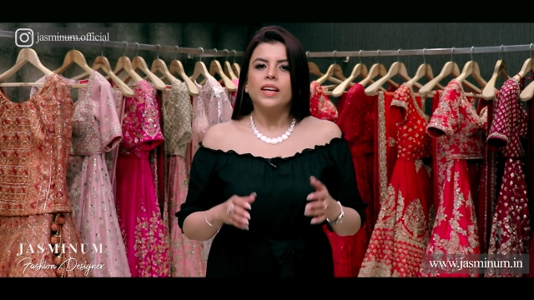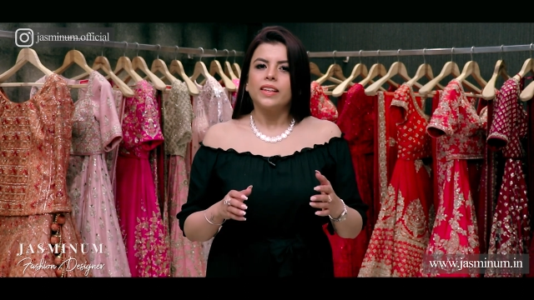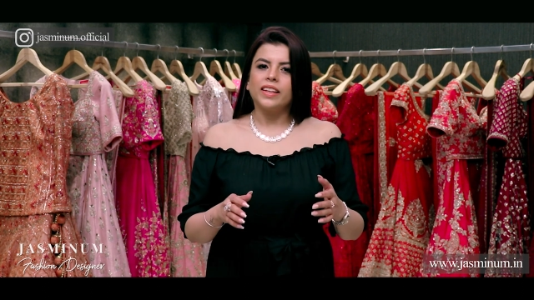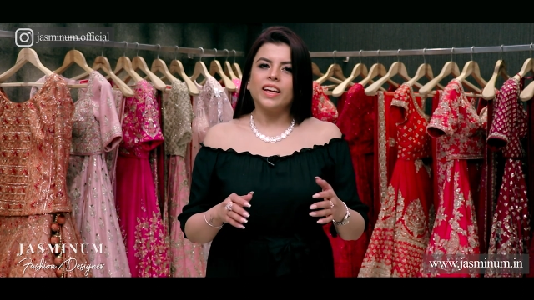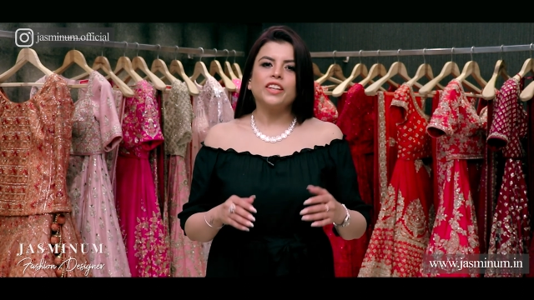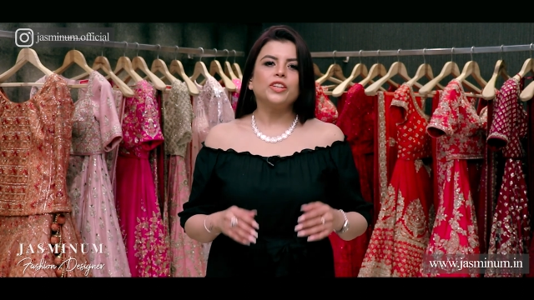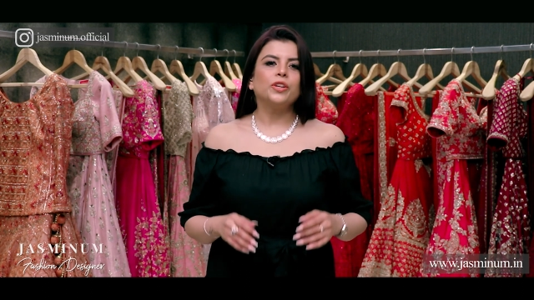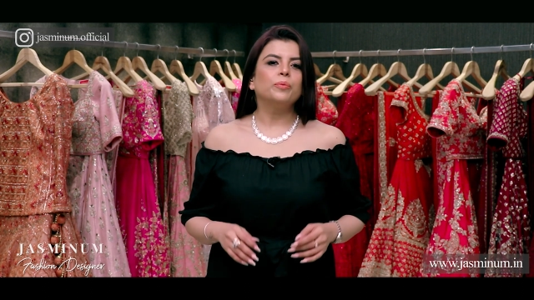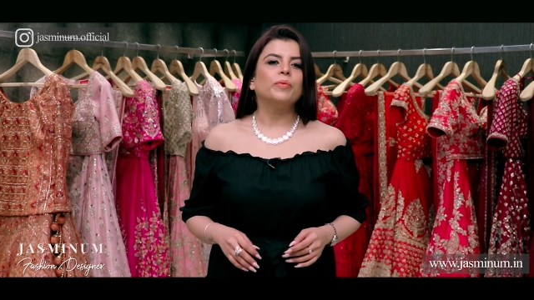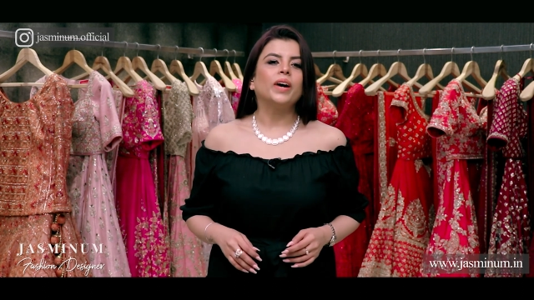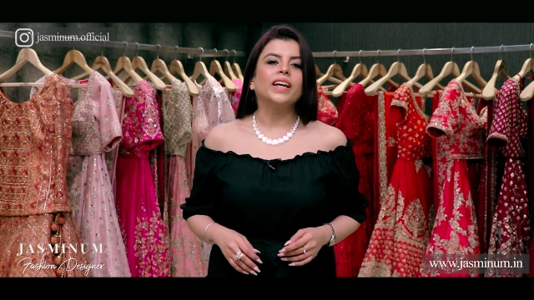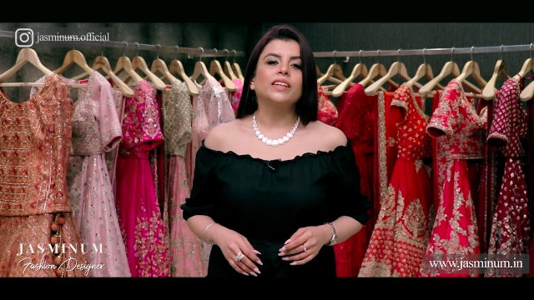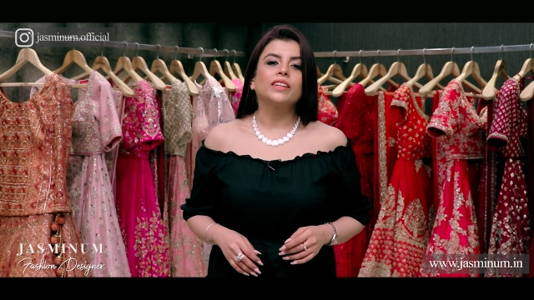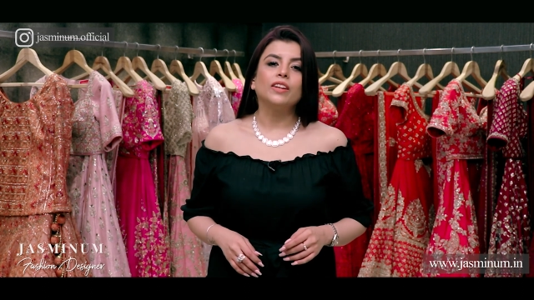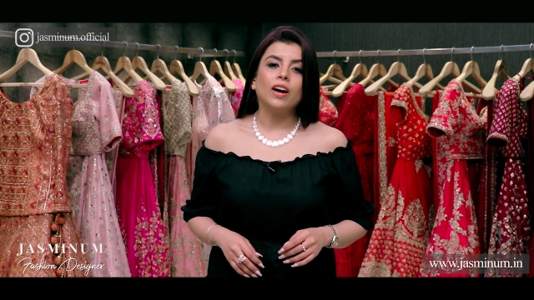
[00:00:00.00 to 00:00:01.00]
then you
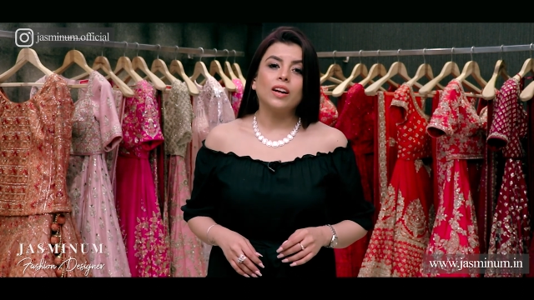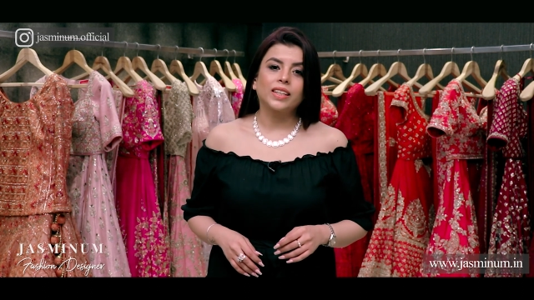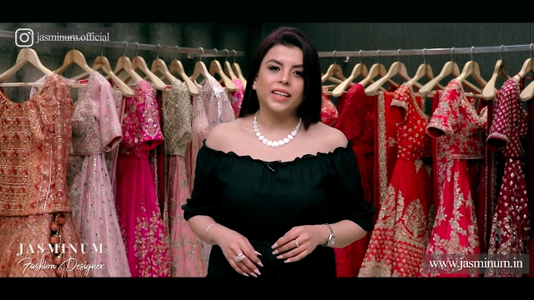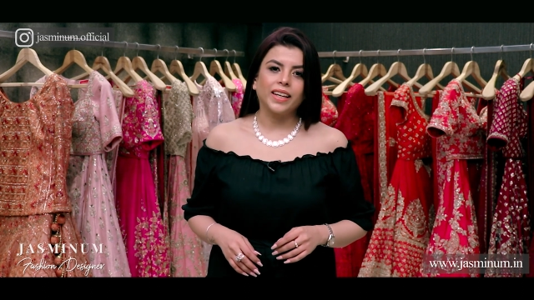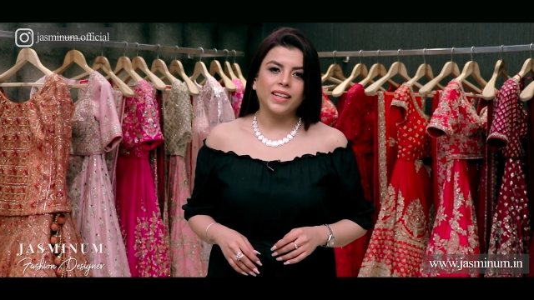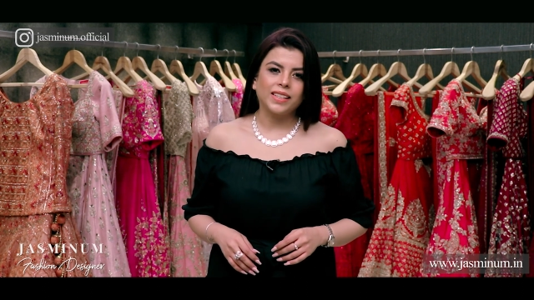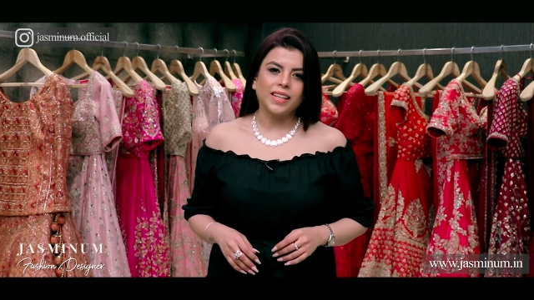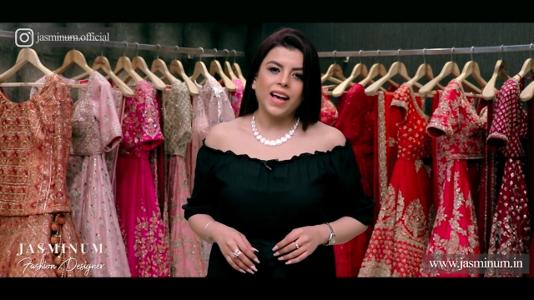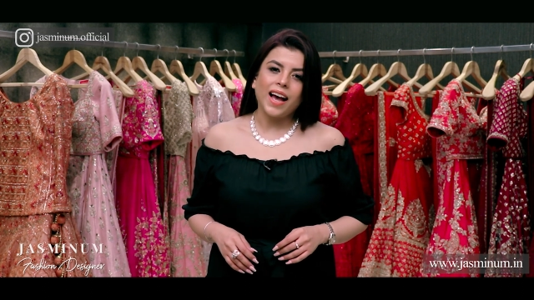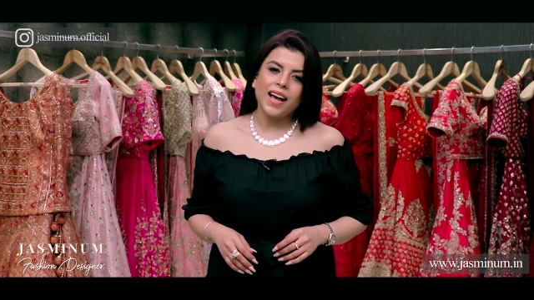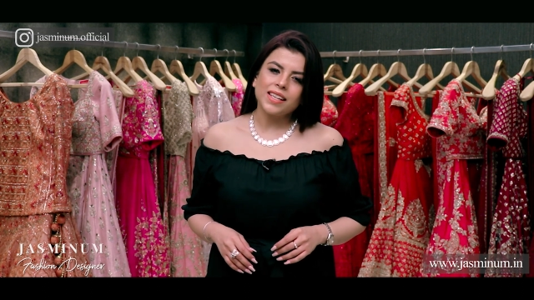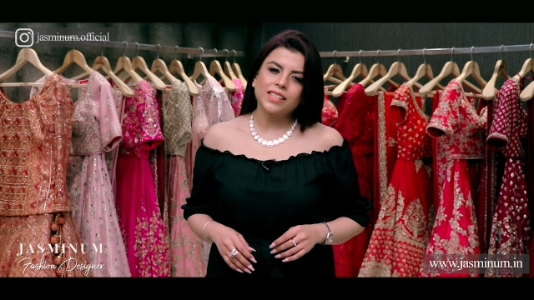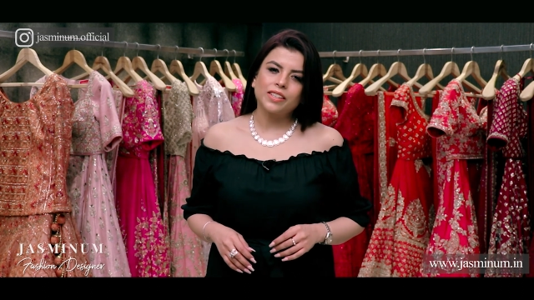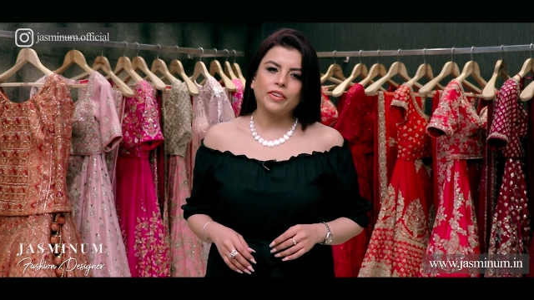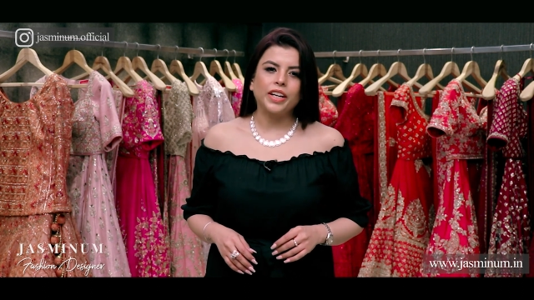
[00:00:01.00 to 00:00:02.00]
might not get
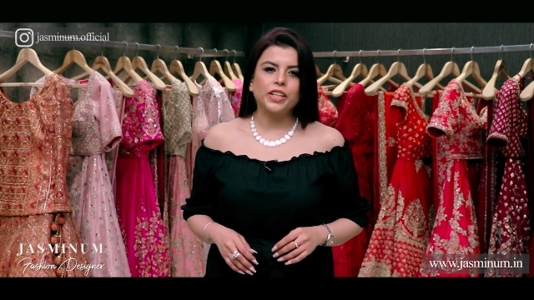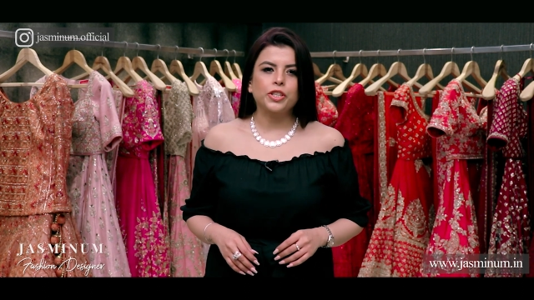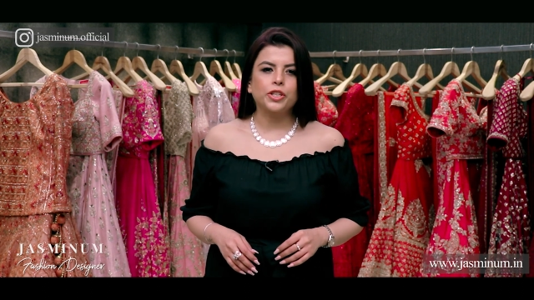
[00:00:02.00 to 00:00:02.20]
as great